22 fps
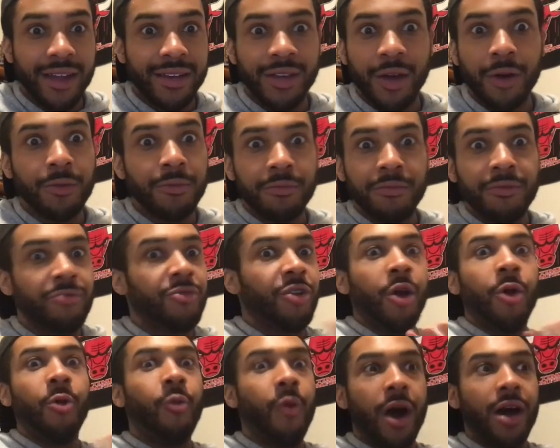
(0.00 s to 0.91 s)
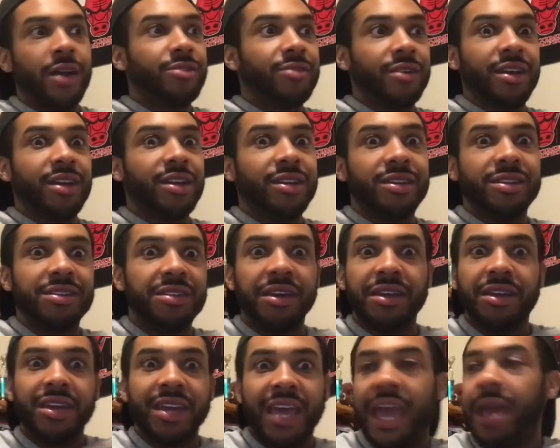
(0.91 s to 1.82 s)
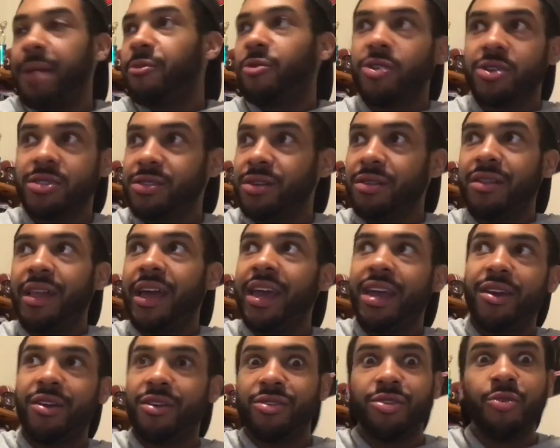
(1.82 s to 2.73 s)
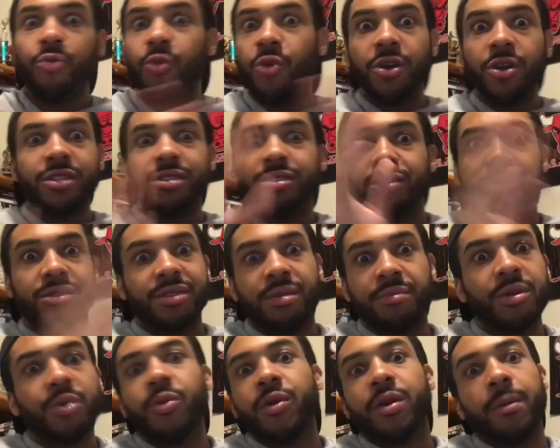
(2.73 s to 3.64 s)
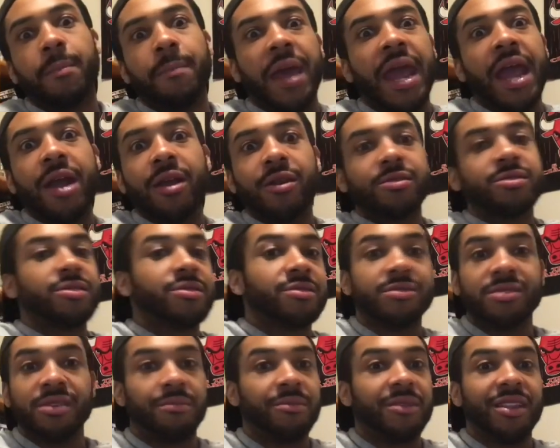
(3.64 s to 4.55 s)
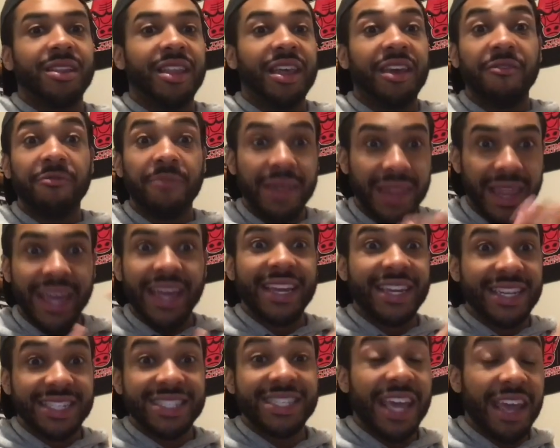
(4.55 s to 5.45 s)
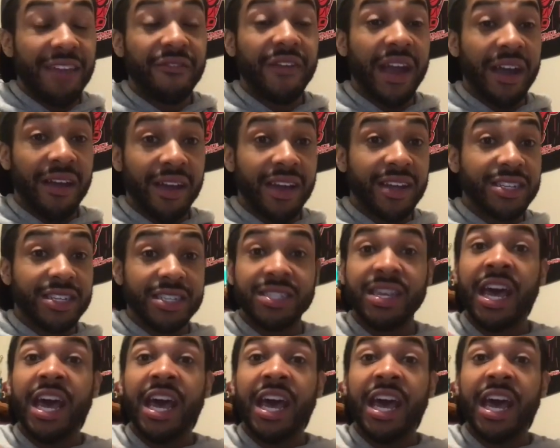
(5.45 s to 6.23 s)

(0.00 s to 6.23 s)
Don't go wandering into like Camp Crystal Lake or the woods or something where bears or something live, but like in a safe area and just